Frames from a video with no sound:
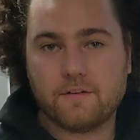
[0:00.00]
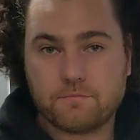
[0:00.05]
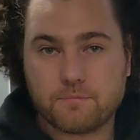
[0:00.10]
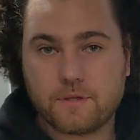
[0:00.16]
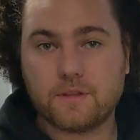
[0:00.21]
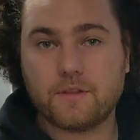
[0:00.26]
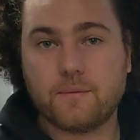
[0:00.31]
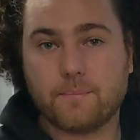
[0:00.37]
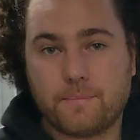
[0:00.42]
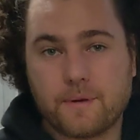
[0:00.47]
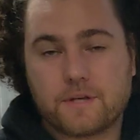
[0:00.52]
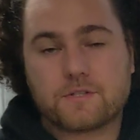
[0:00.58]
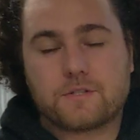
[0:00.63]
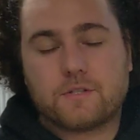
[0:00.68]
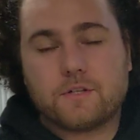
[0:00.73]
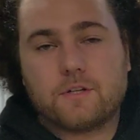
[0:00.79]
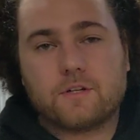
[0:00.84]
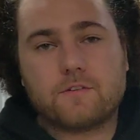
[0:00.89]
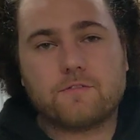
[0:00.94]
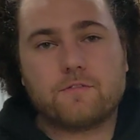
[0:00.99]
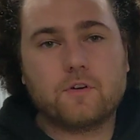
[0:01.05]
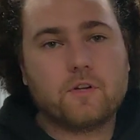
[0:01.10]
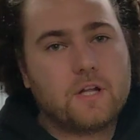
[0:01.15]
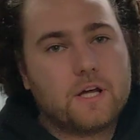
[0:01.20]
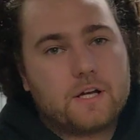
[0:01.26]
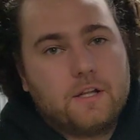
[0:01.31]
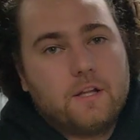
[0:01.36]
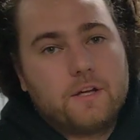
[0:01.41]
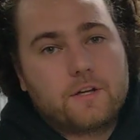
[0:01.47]
have been the best year for a
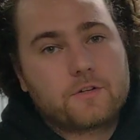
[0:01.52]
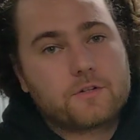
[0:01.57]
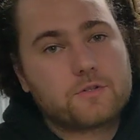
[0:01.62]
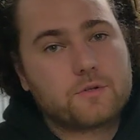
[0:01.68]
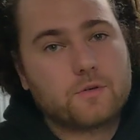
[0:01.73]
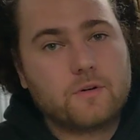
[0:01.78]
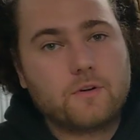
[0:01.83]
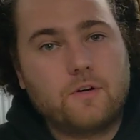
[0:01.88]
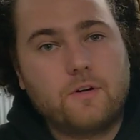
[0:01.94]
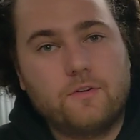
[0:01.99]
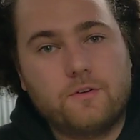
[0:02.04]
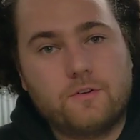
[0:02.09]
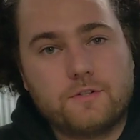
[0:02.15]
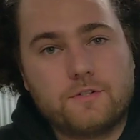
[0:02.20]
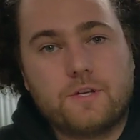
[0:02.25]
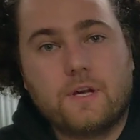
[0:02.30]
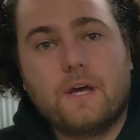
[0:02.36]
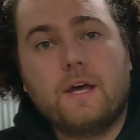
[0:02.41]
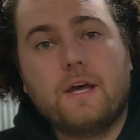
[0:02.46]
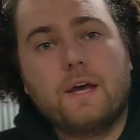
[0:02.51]
lot of liquor store owners,